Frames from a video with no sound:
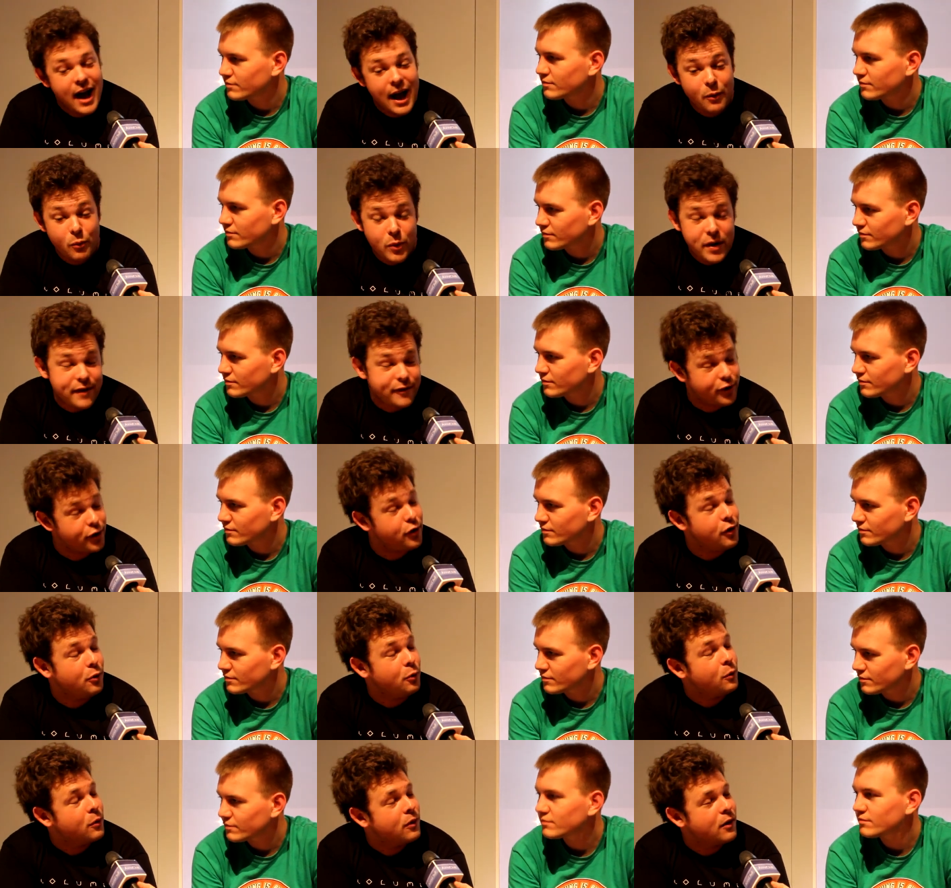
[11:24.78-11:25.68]
Speaker 1: and we
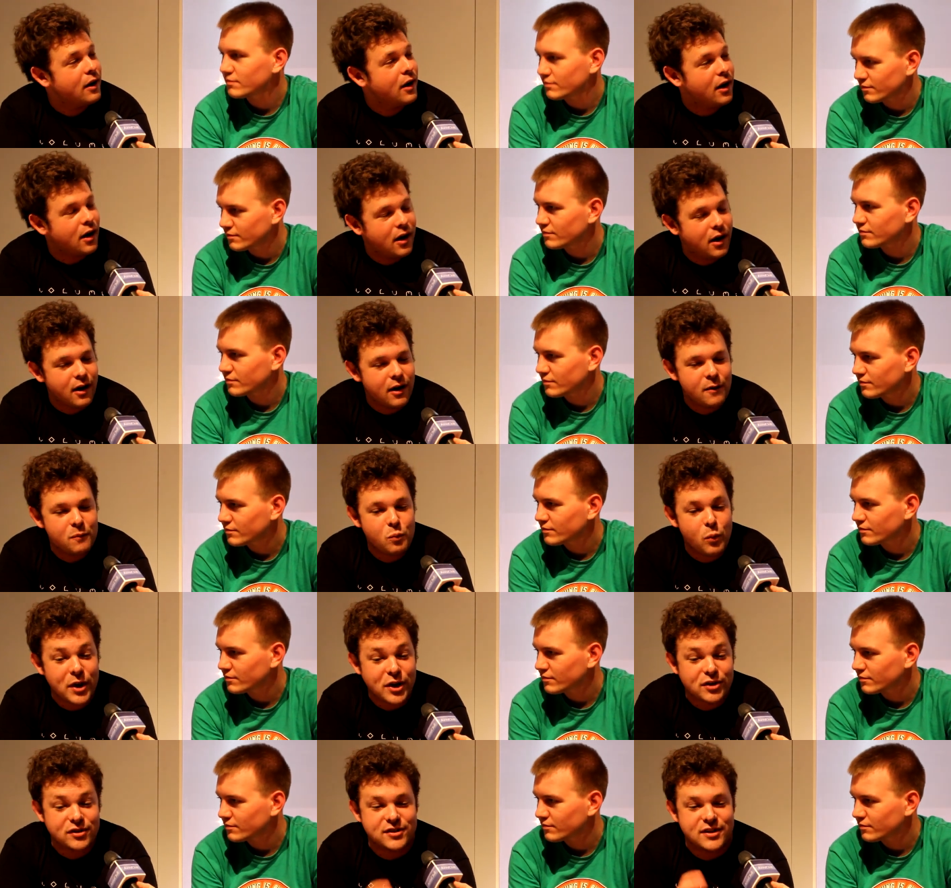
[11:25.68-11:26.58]
do. Uh,
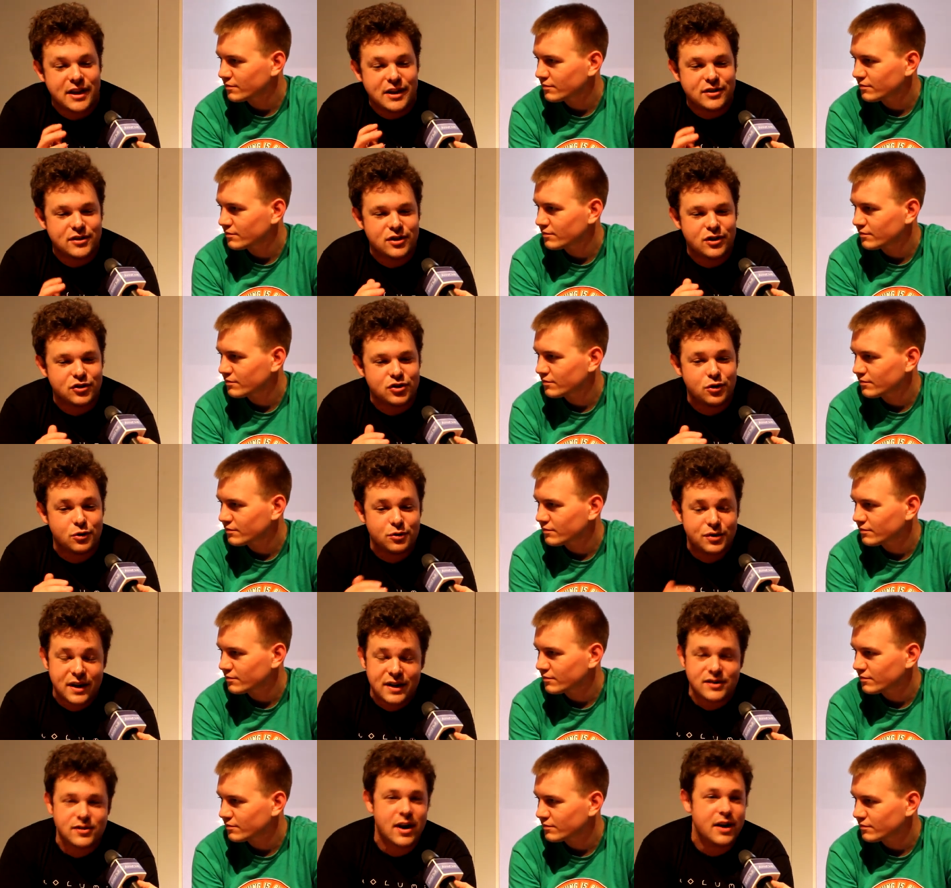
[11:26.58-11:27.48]
we just need to do
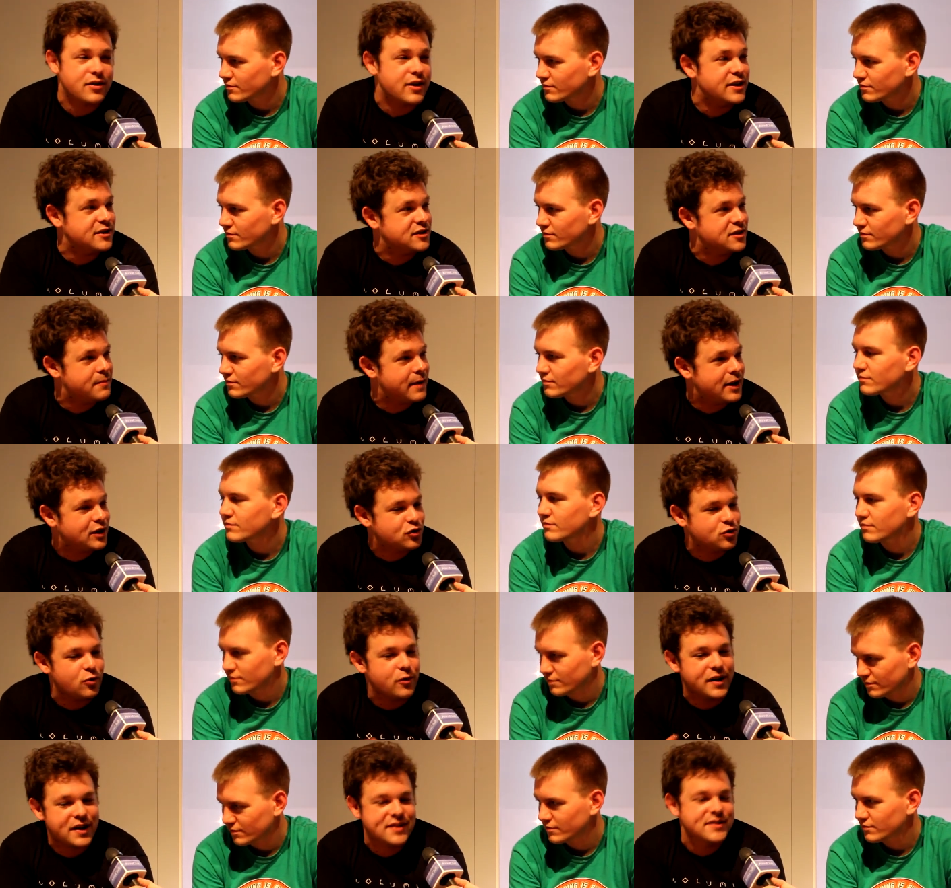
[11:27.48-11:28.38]
things like this to make
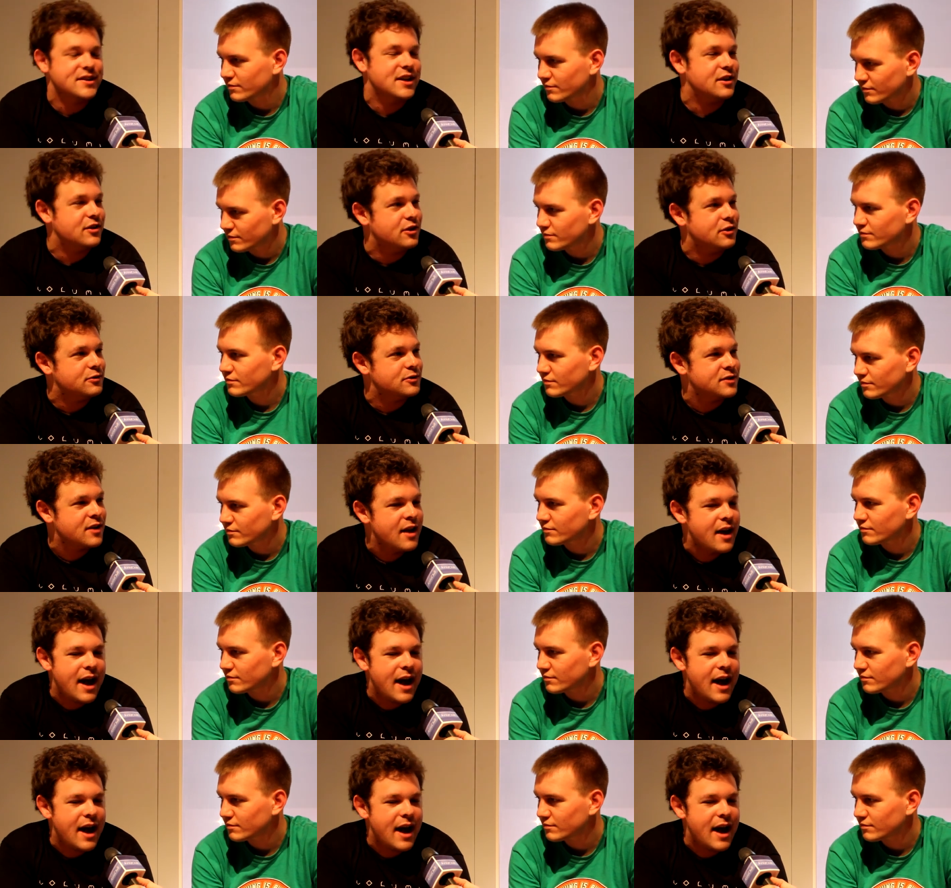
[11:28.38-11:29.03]
sure it continues.